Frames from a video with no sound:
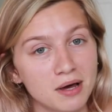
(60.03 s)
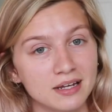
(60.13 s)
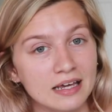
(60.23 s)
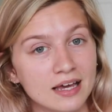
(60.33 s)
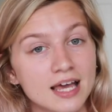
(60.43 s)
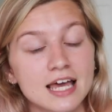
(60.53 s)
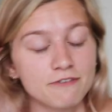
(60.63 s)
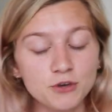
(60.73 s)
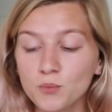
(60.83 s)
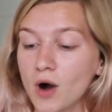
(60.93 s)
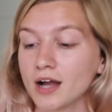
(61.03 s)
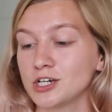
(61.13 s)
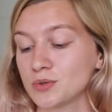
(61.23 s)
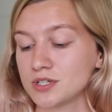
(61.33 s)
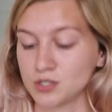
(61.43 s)
money. If you walk
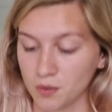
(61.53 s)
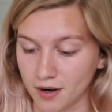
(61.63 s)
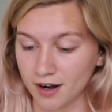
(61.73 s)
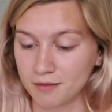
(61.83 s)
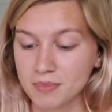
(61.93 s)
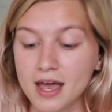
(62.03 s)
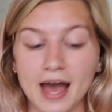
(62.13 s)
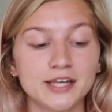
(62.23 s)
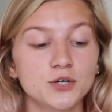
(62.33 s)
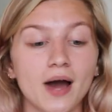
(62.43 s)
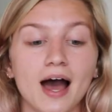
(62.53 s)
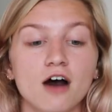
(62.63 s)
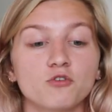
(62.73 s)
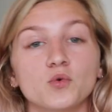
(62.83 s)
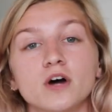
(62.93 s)
into a store and you
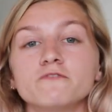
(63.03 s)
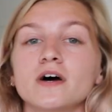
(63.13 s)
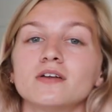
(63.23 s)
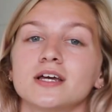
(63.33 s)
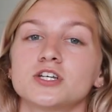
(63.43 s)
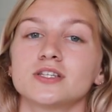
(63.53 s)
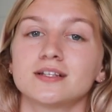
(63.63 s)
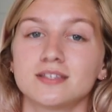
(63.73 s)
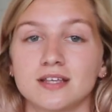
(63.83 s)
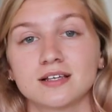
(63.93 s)
have one foundation that's